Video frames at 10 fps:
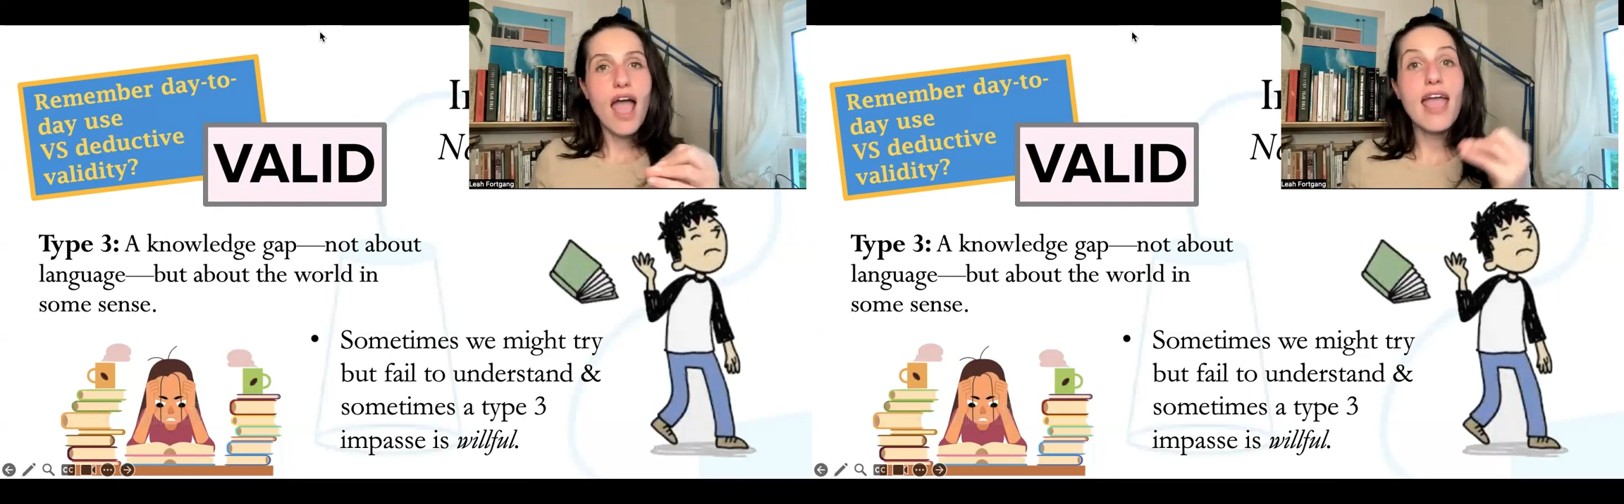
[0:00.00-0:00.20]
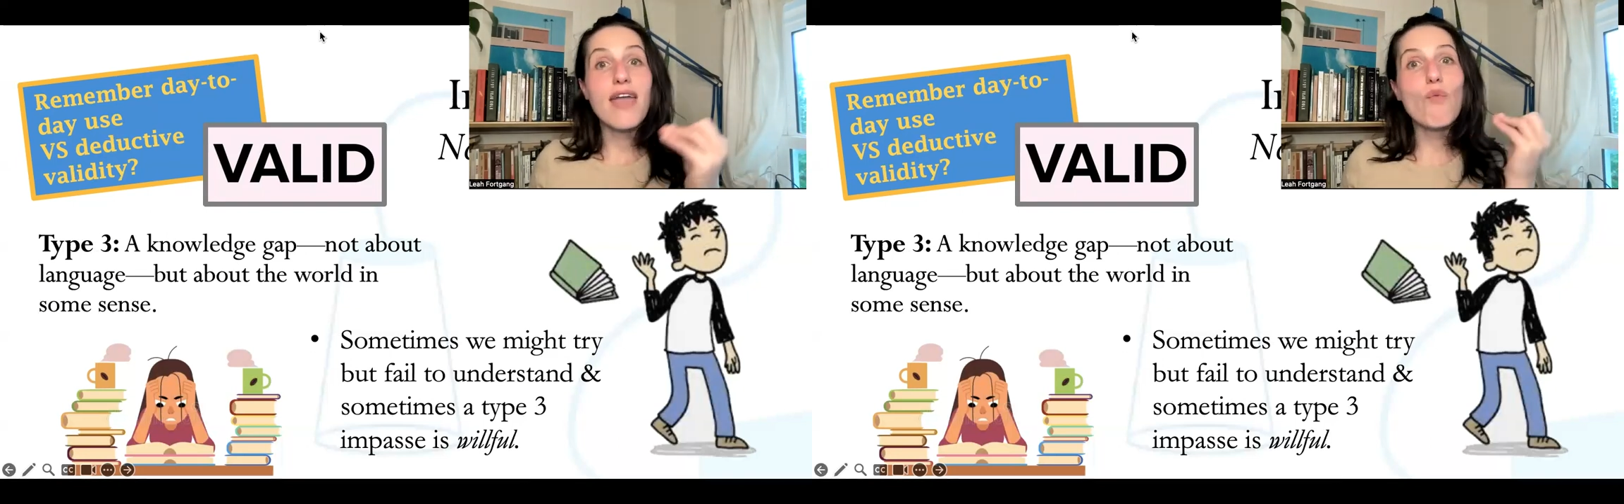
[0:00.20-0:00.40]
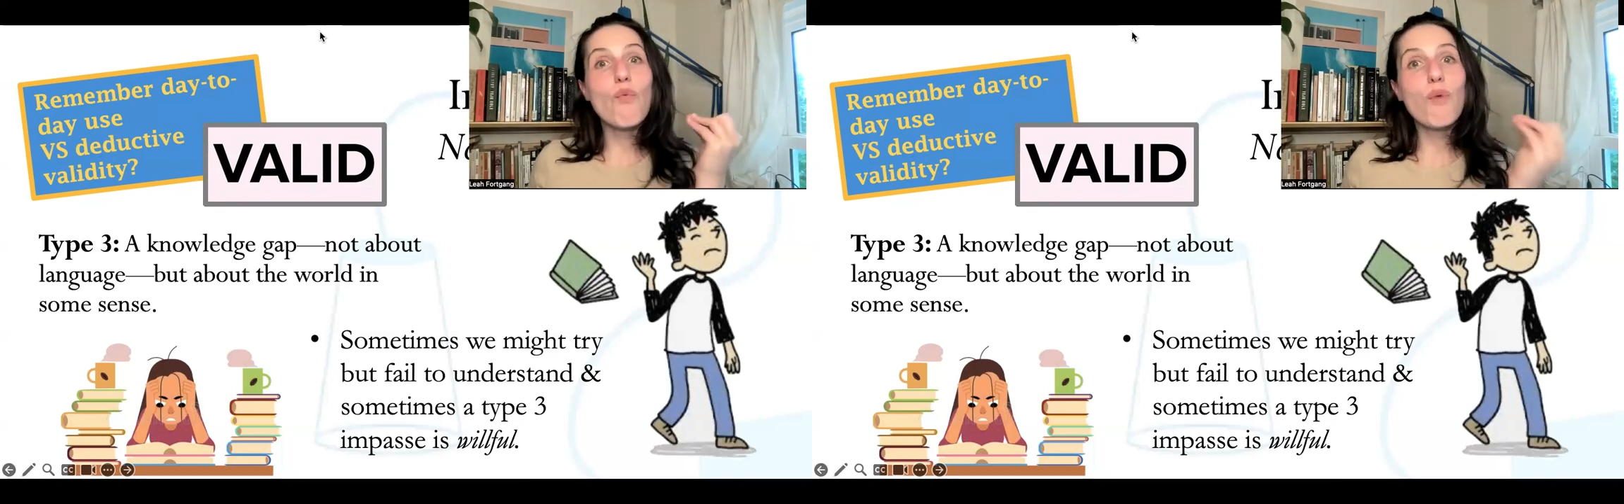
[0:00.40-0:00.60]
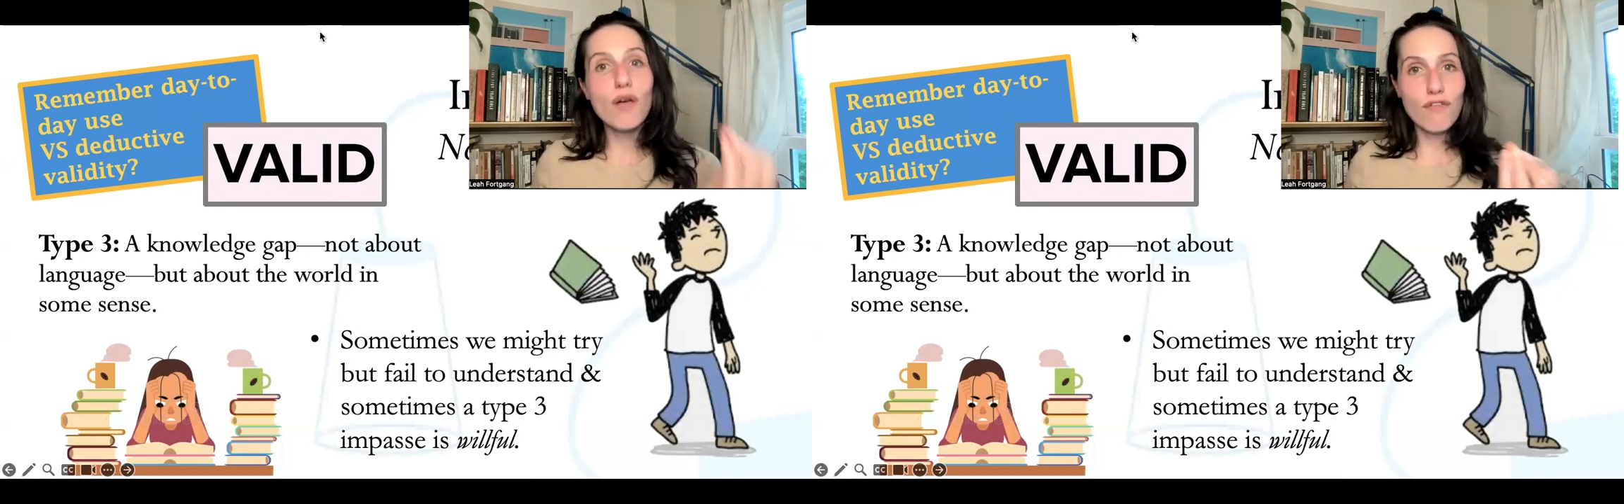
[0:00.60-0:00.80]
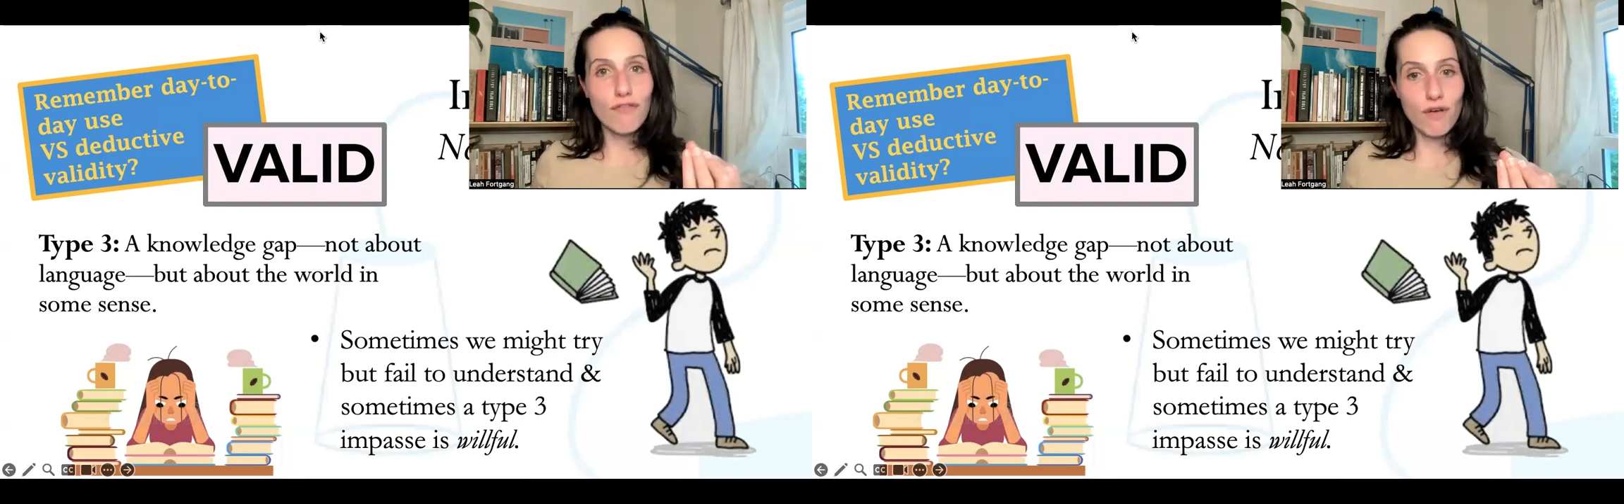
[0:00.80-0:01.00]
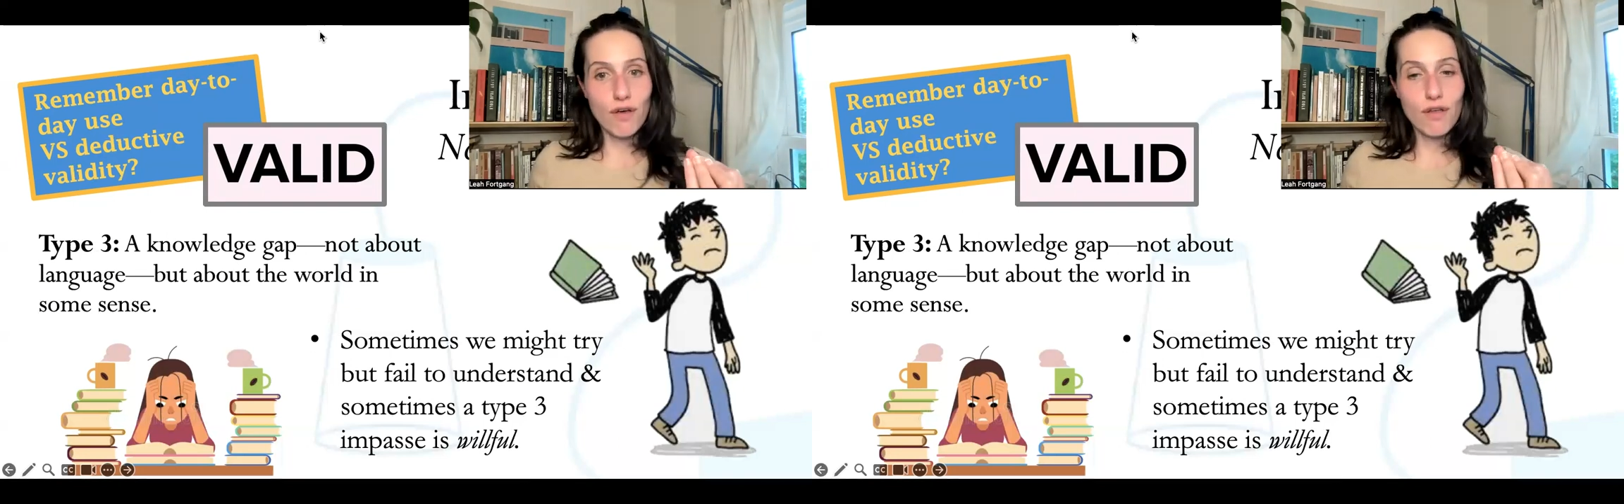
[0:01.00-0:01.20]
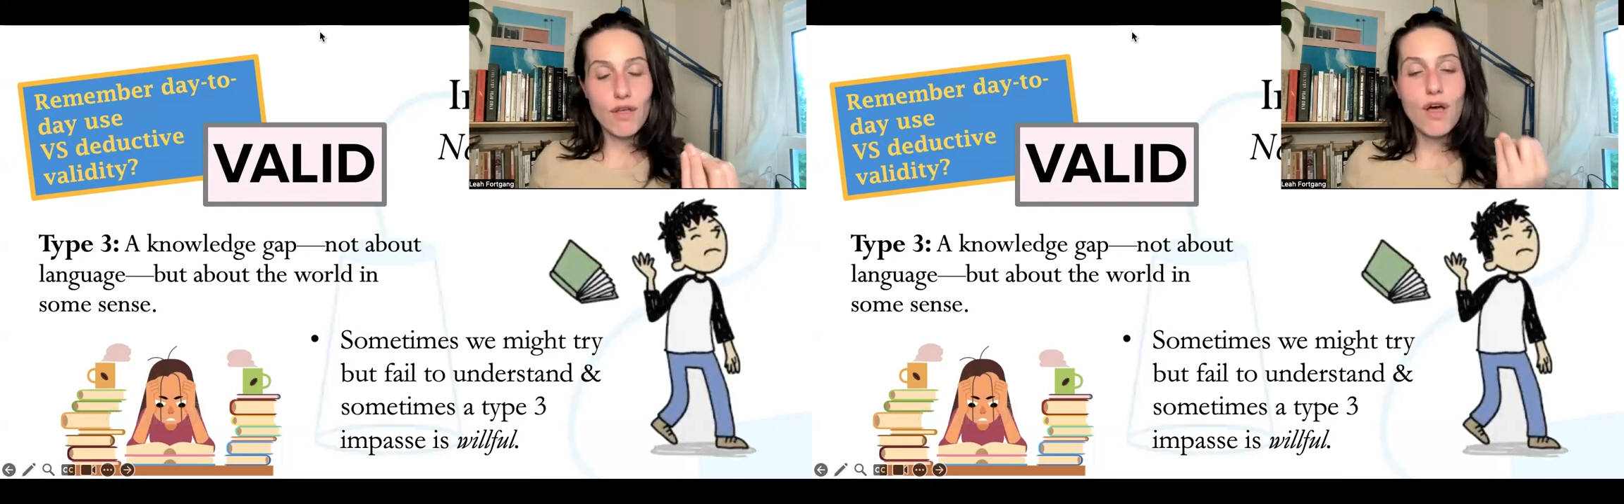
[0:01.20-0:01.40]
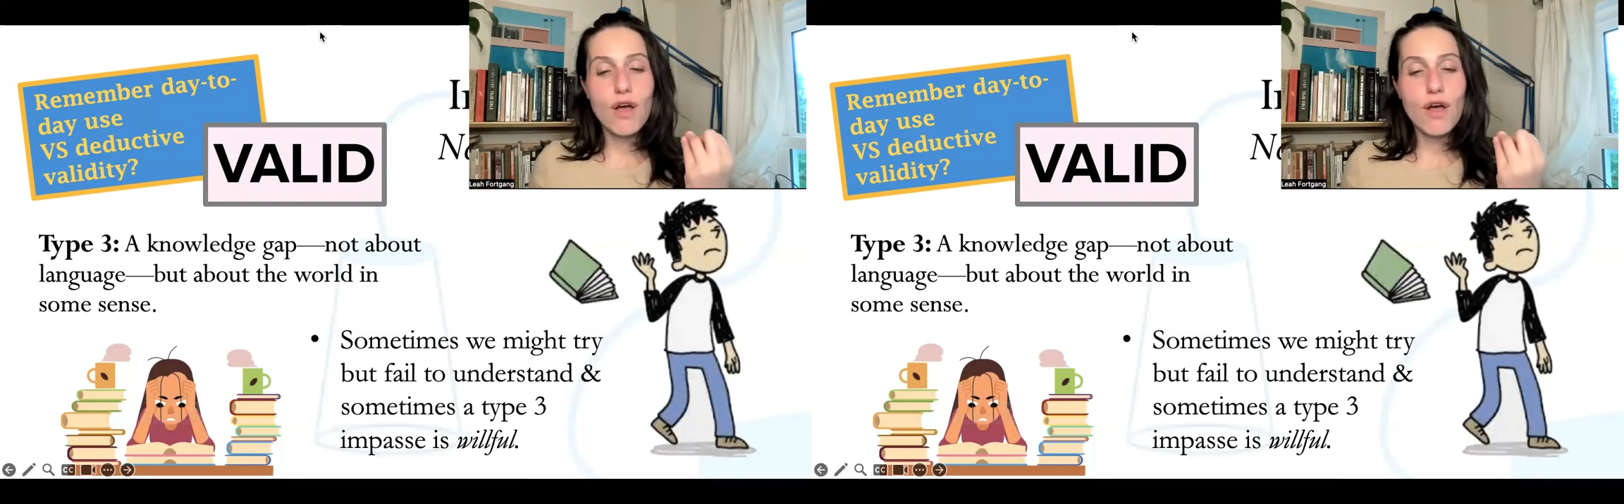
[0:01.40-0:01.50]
a willful